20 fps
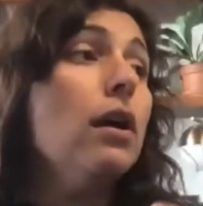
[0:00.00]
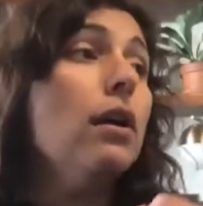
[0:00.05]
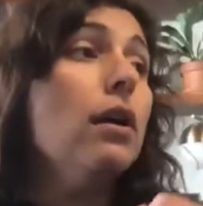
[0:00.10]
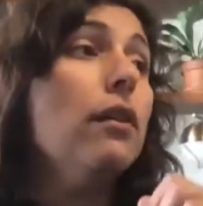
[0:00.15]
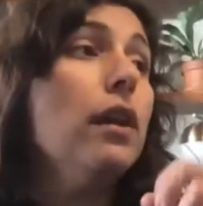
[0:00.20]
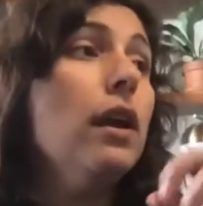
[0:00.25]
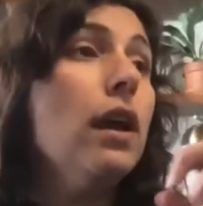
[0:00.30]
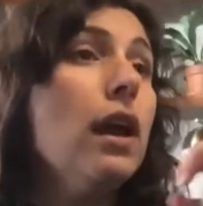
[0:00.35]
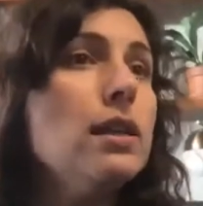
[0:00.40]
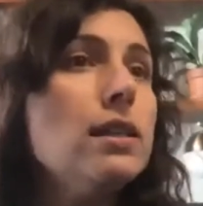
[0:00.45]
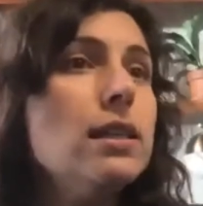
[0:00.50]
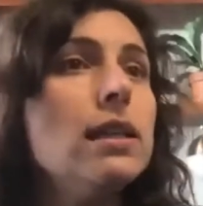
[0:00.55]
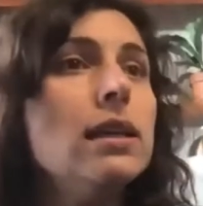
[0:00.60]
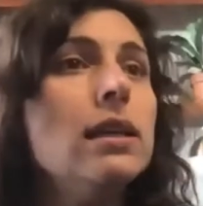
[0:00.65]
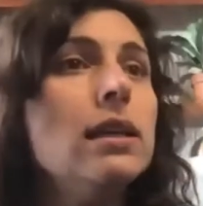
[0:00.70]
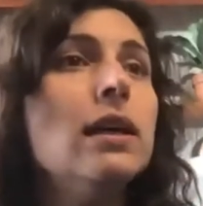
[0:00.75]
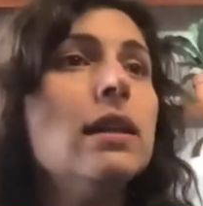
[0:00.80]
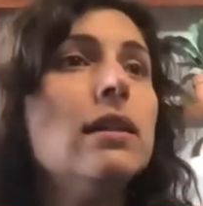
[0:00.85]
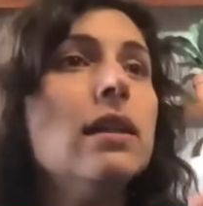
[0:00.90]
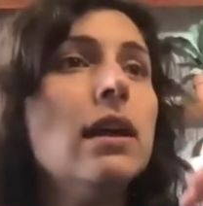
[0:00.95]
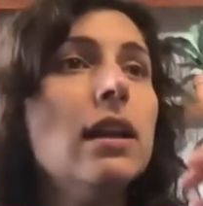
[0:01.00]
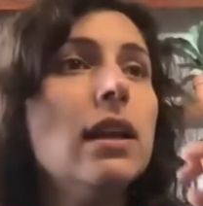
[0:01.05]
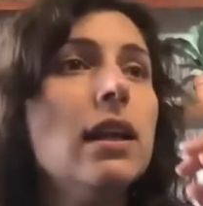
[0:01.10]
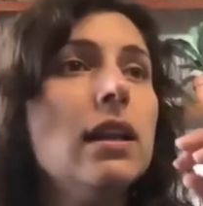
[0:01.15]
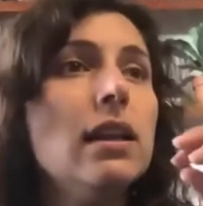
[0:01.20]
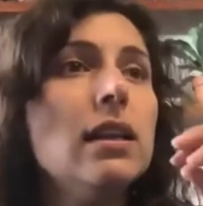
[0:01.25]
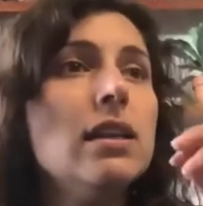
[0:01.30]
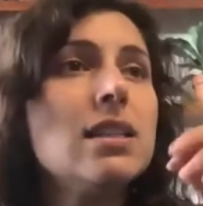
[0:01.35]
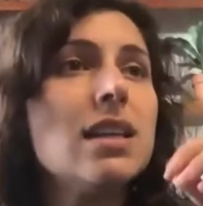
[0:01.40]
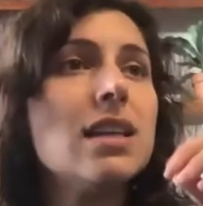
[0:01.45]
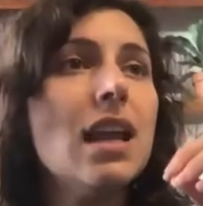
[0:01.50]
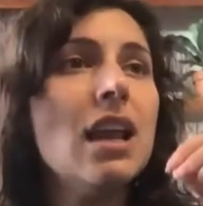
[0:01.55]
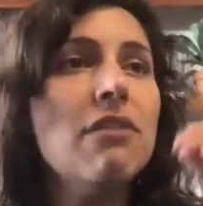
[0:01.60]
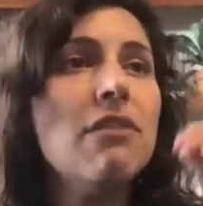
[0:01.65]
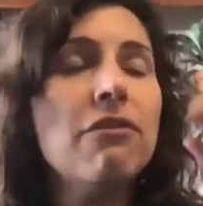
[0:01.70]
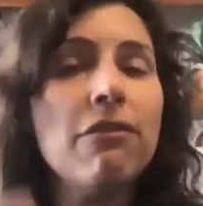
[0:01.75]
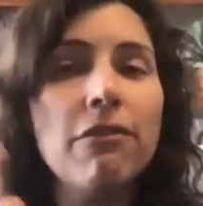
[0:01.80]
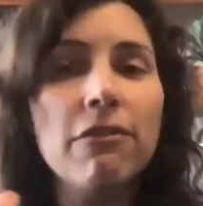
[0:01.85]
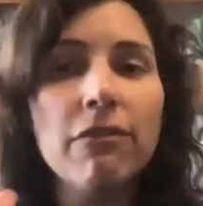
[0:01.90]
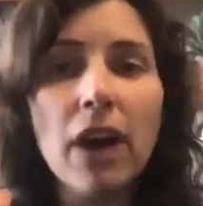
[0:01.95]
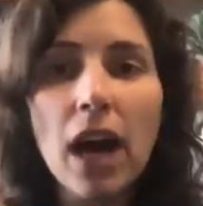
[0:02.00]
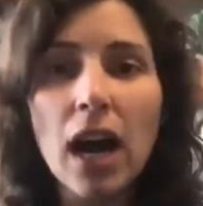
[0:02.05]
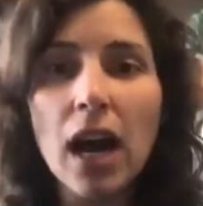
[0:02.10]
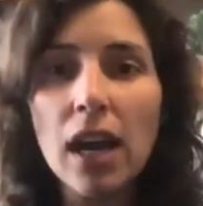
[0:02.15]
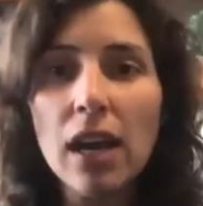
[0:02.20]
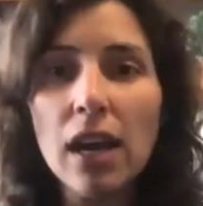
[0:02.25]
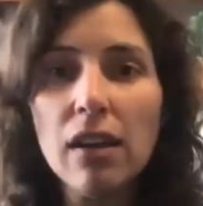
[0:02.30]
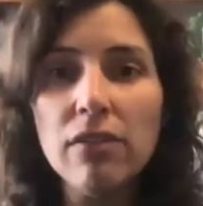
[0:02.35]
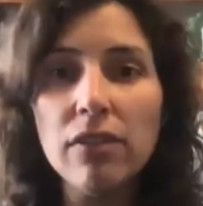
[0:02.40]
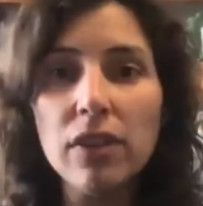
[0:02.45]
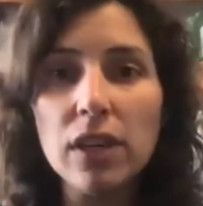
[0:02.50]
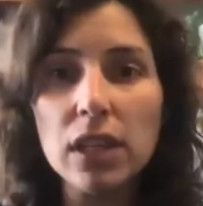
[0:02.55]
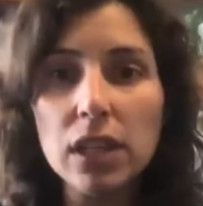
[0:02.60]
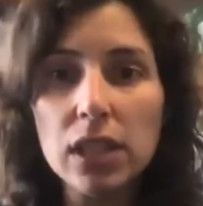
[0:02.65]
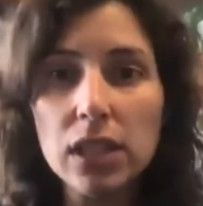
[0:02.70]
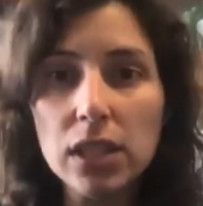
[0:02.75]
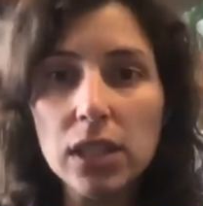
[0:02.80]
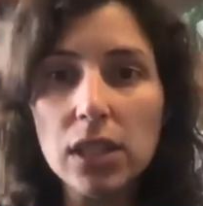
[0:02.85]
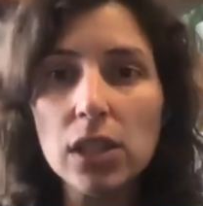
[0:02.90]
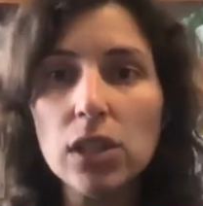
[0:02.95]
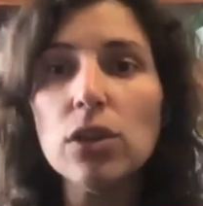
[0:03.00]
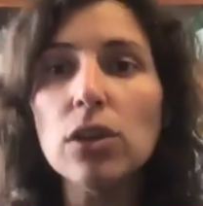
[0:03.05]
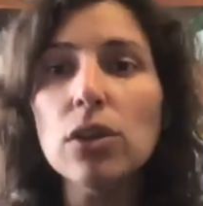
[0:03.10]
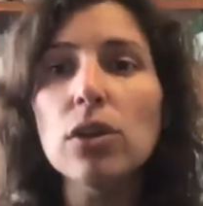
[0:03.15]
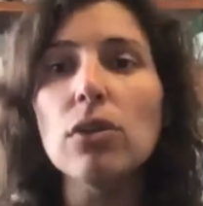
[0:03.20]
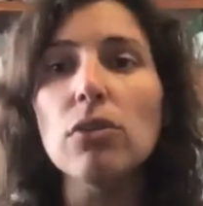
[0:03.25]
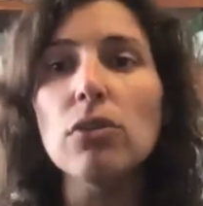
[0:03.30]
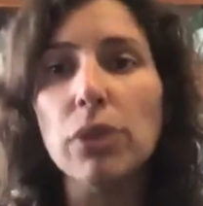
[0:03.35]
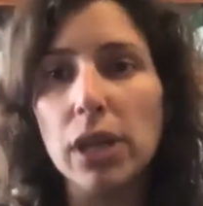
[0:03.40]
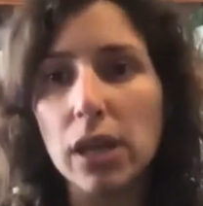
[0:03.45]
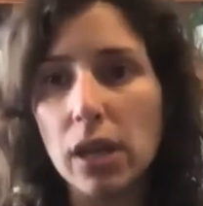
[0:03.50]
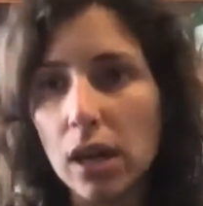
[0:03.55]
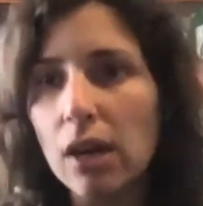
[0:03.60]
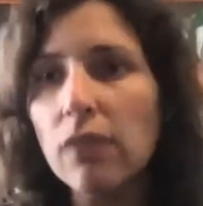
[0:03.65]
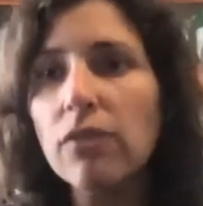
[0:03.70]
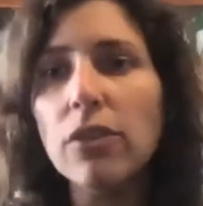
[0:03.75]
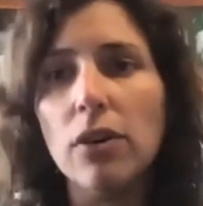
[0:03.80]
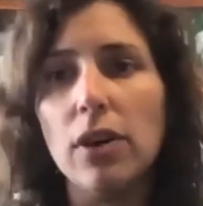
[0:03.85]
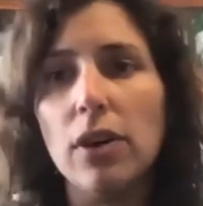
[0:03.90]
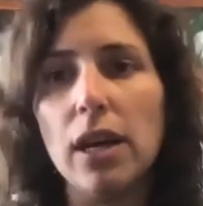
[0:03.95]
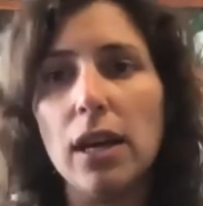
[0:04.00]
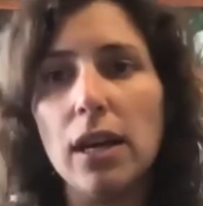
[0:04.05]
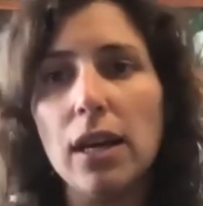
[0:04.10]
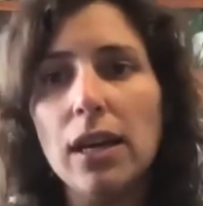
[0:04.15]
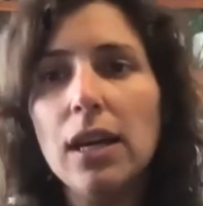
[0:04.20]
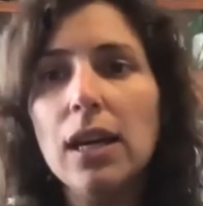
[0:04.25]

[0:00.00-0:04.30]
The idea that it is a five year recovery.